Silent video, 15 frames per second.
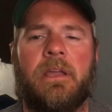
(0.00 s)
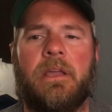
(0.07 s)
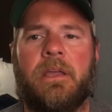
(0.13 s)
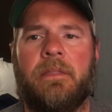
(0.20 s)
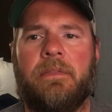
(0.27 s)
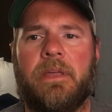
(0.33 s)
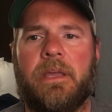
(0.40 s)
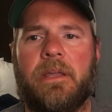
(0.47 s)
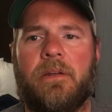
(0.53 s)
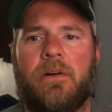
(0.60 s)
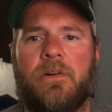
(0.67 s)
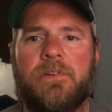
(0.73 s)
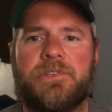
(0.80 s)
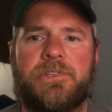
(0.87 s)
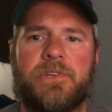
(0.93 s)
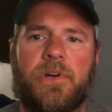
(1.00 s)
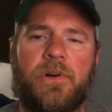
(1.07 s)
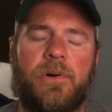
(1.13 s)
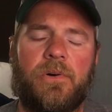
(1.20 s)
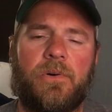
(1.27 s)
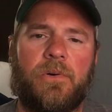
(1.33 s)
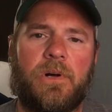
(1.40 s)
and then
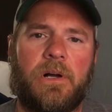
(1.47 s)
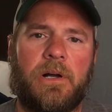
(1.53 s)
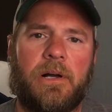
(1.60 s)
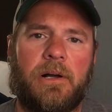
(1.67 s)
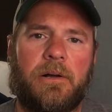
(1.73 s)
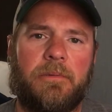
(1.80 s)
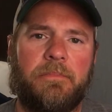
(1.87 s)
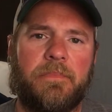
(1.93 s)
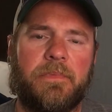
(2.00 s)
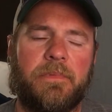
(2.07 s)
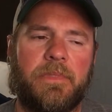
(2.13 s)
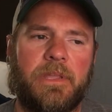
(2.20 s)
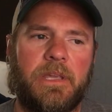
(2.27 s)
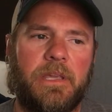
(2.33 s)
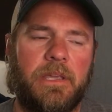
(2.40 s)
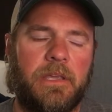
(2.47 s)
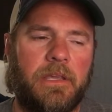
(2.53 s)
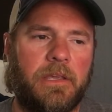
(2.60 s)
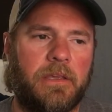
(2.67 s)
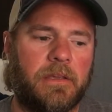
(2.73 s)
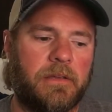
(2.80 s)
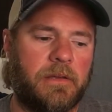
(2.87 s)
also um,
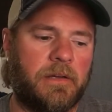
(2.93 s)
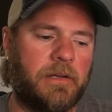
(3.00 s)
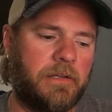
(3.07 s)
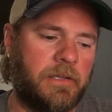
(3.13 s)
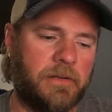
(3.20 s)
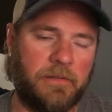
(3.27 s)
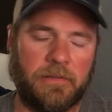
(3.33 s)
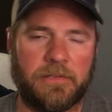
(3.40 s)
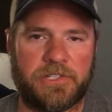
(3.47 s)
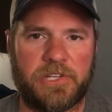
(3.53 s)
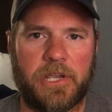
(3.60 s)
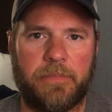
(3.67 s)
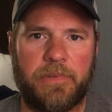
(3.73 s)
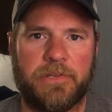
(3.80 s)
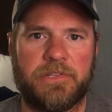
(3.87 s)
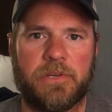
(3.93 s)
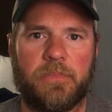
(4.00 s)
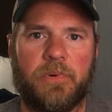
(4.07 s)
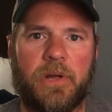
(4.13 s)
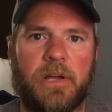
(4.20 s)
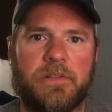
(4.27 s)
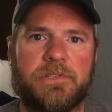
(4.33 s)
the uh, you know, the
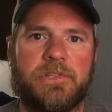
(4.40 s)
championship round.